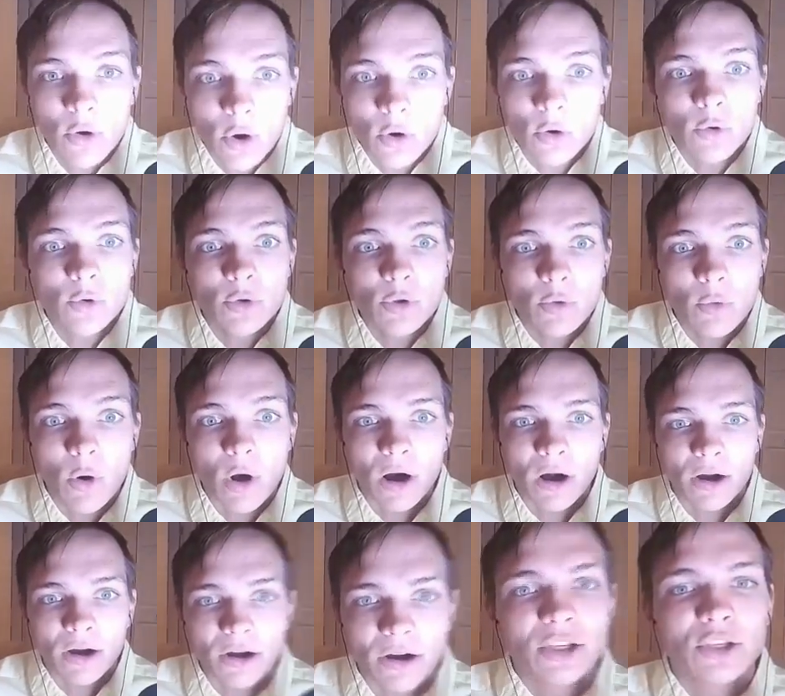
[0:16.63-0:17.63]
know who you
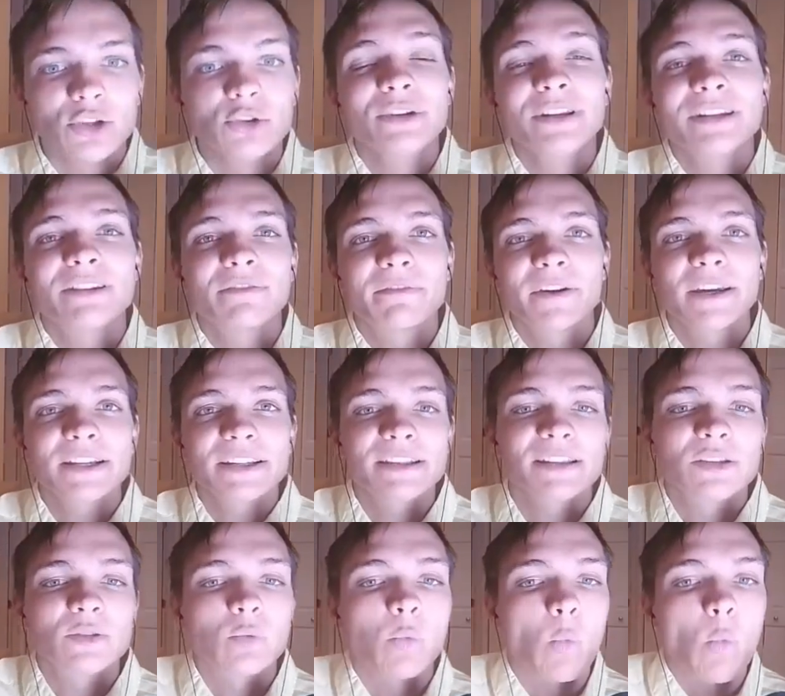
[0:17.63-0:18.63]
are, you need to fix
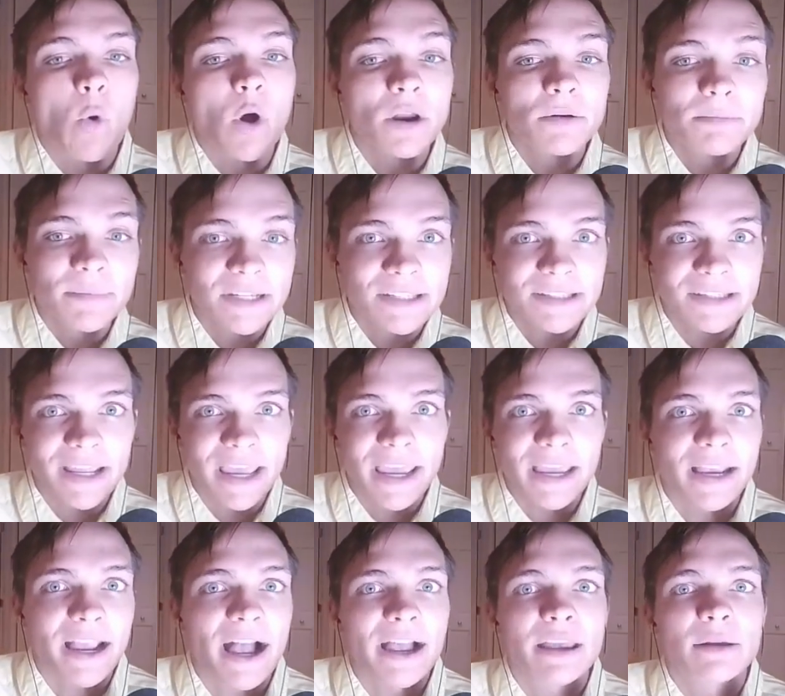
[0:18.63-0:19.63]
this one
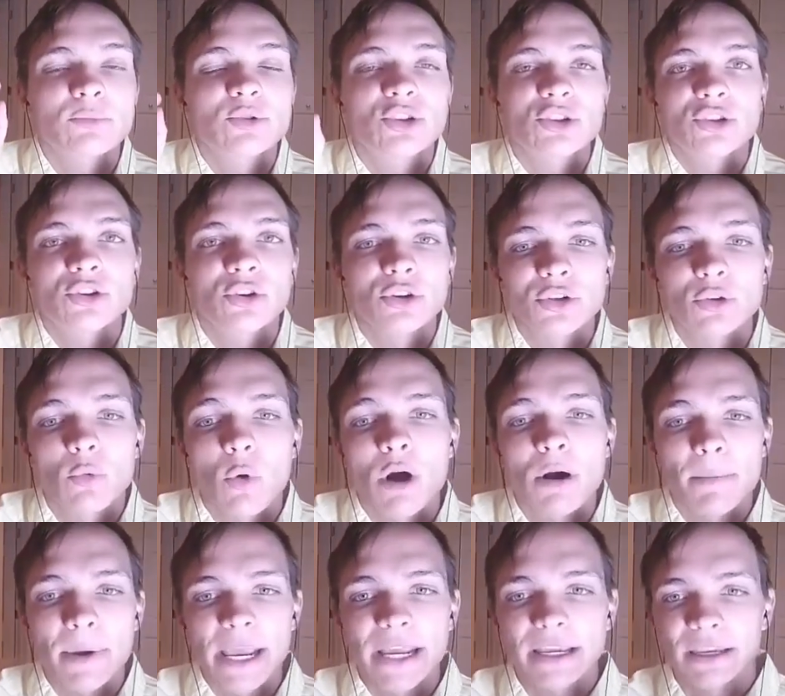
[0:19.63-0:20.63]
mistake I am sure you
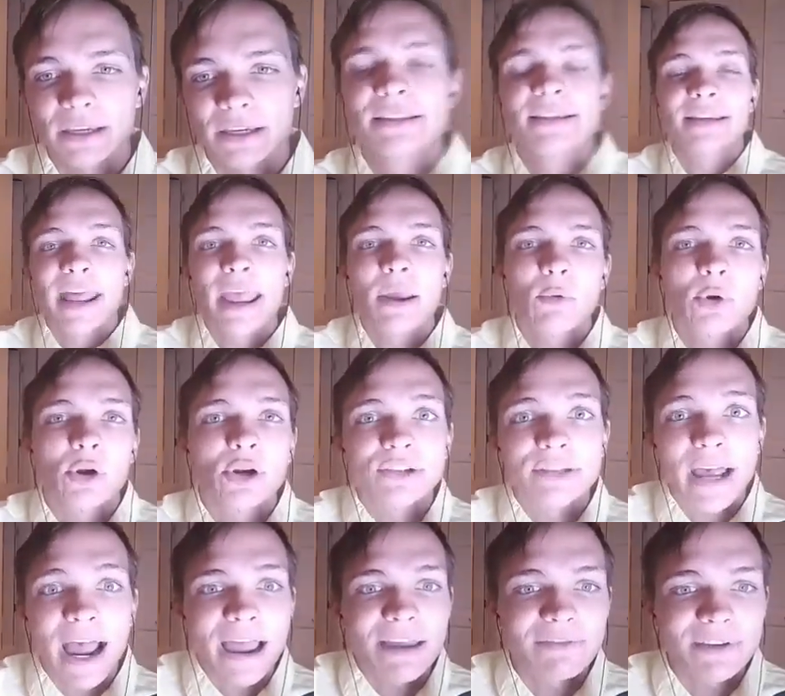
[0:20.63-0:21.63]
are making. Today, we are
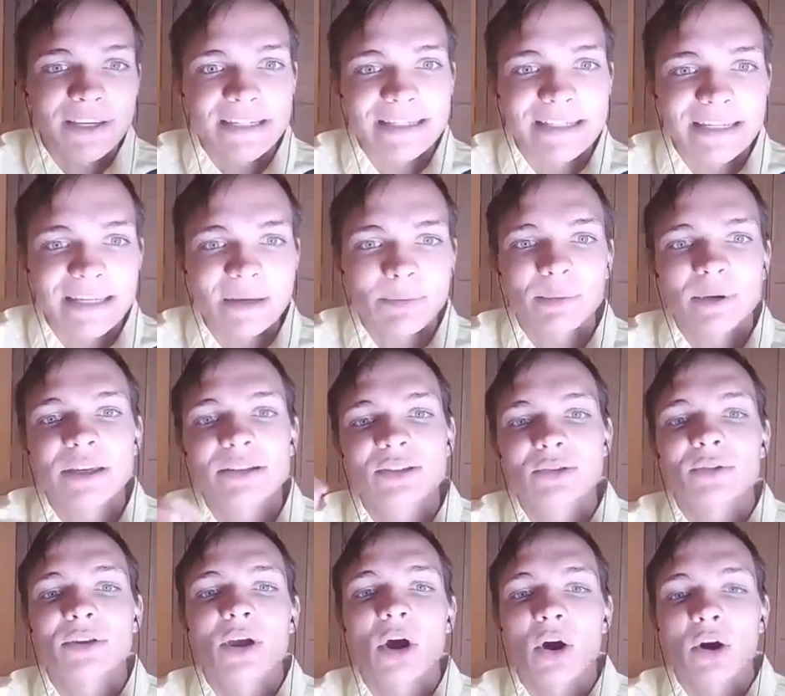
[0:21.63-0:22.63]
diving deep
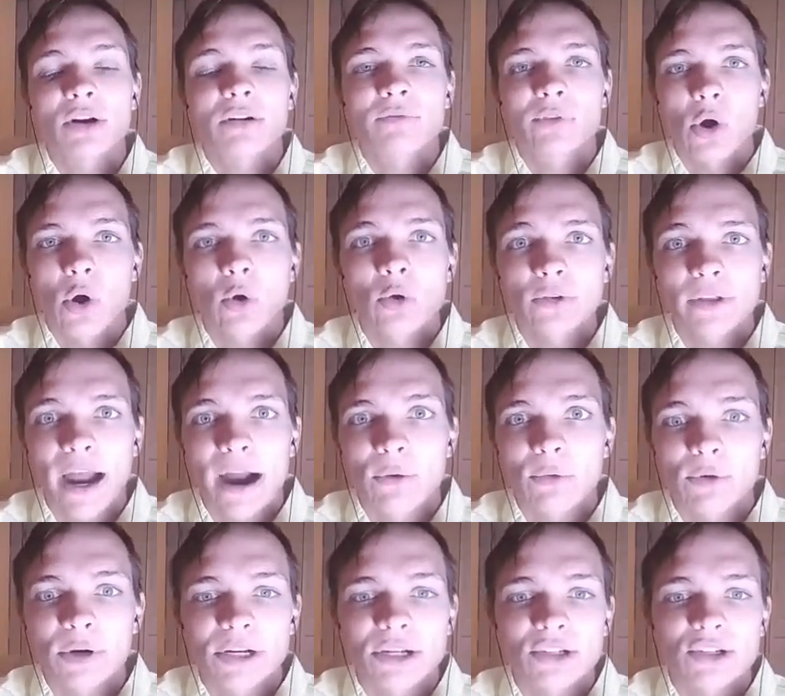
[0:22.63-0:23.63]
into the art of cold
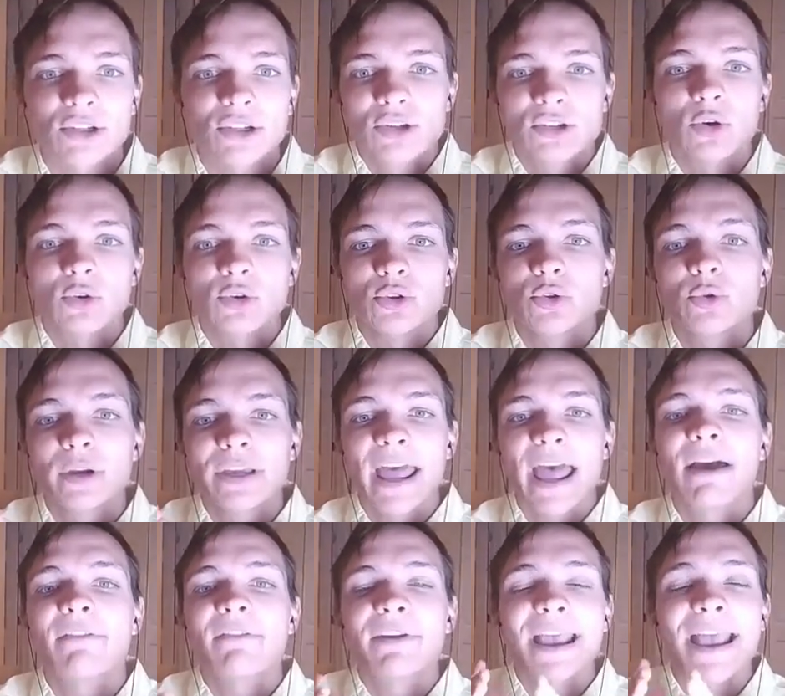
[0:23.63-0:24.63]
outreach so you can
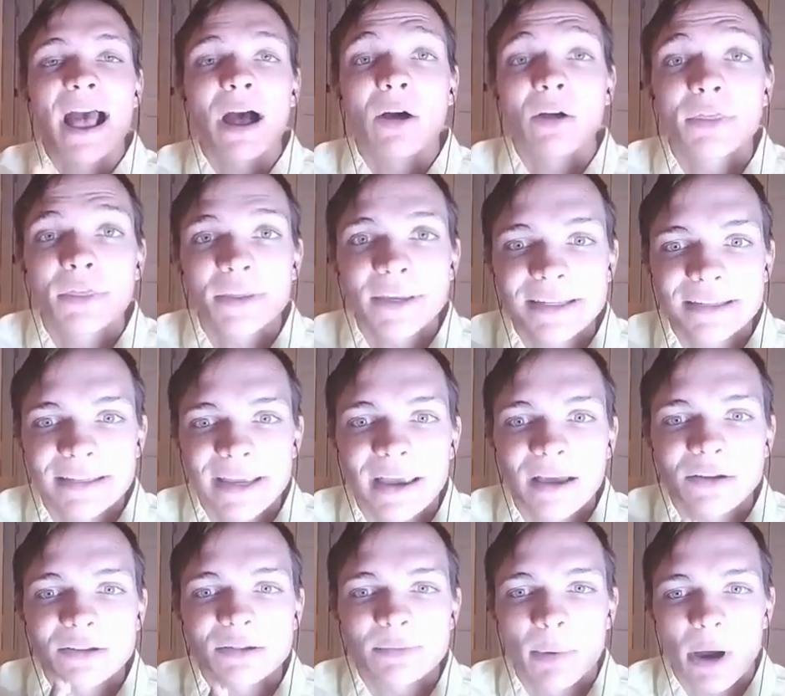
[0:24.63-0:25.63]
have a healthy
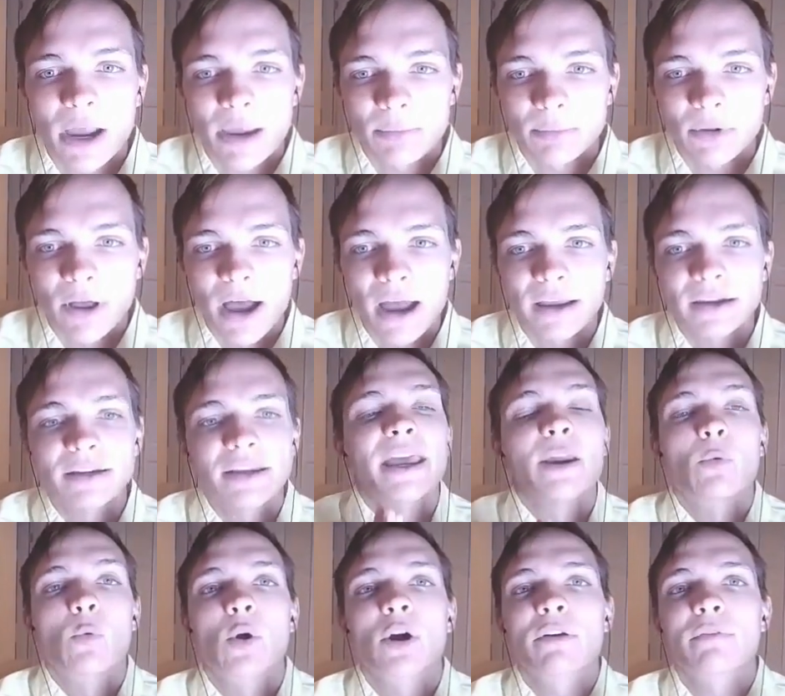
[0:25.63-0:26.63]
sales pipeline
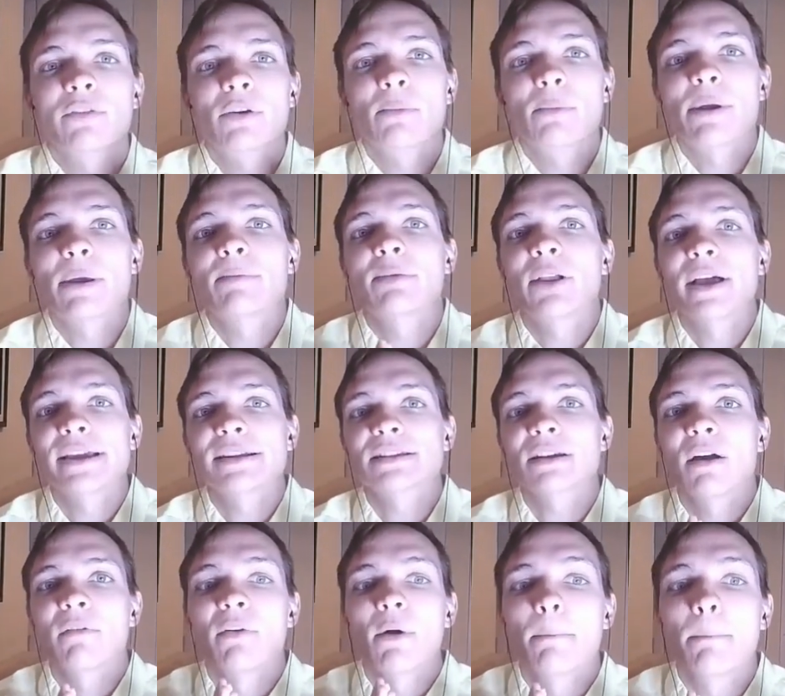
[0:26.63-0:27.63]
and work from a place
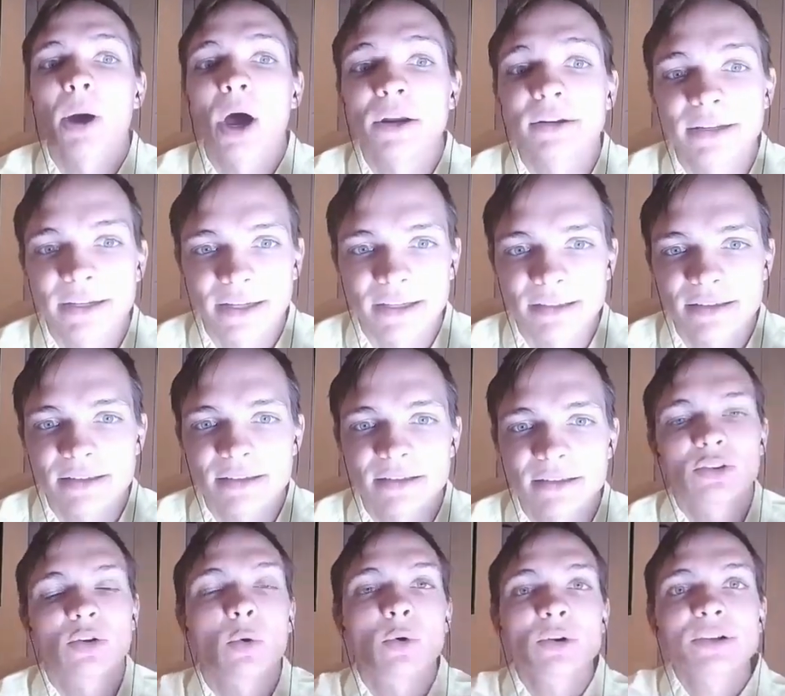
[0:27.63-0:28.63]
of abundance.
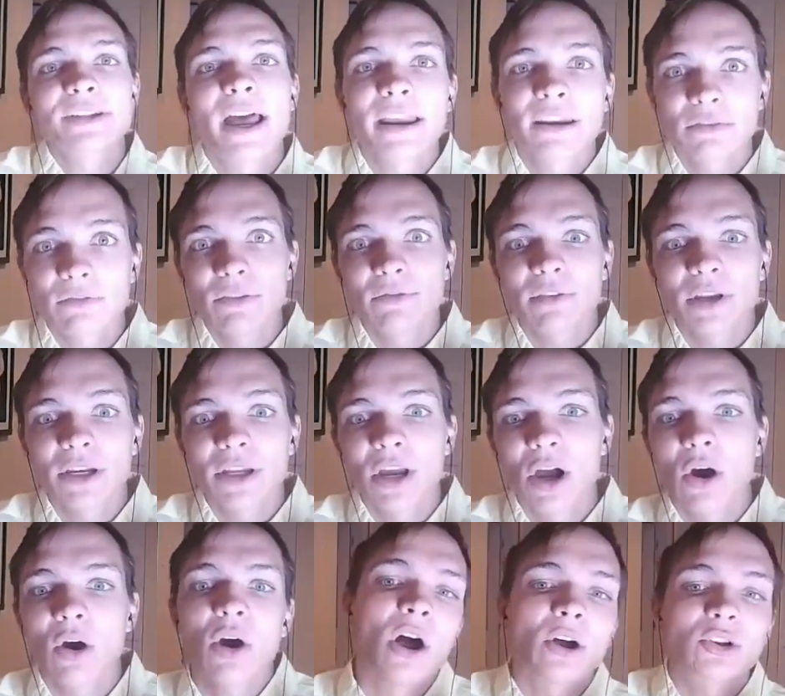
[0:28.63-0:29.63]
Towards the end of the
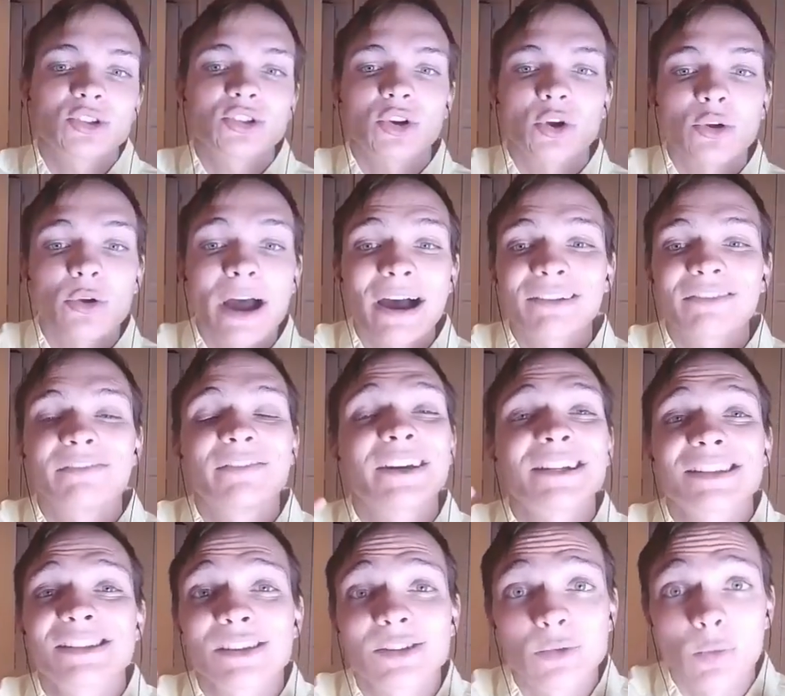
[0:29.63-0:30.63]
video, I'll show you how to
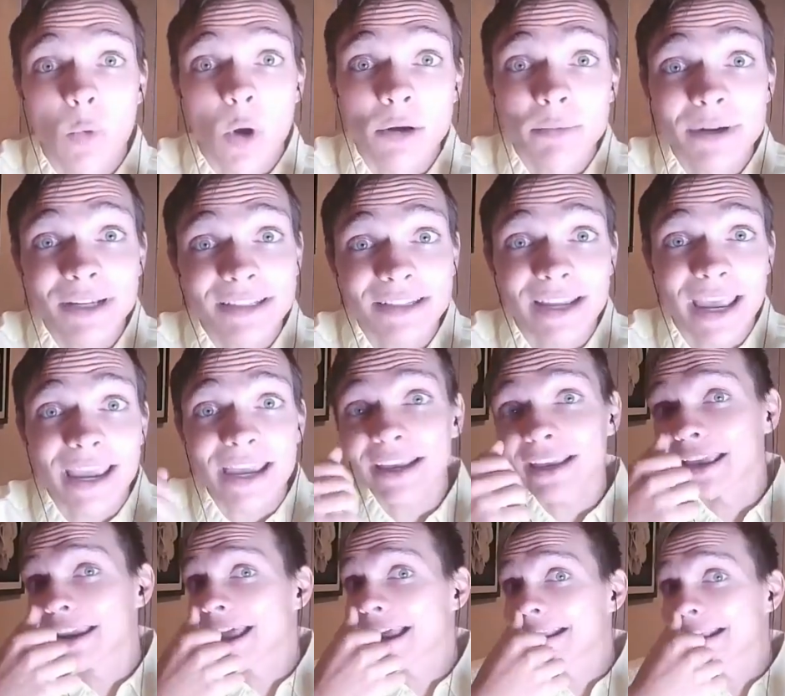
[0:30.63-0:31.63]
fix this one mistake,
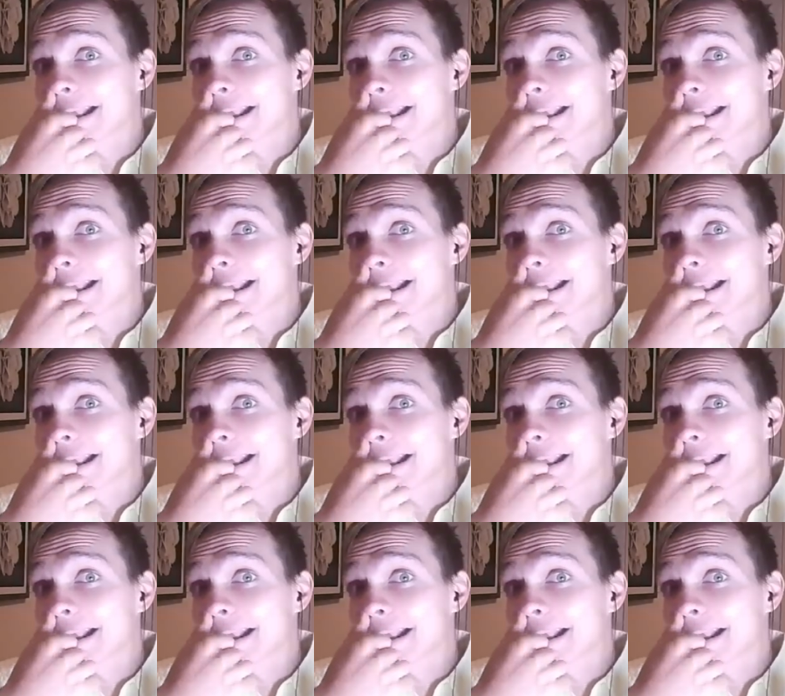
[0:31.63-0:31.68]
and I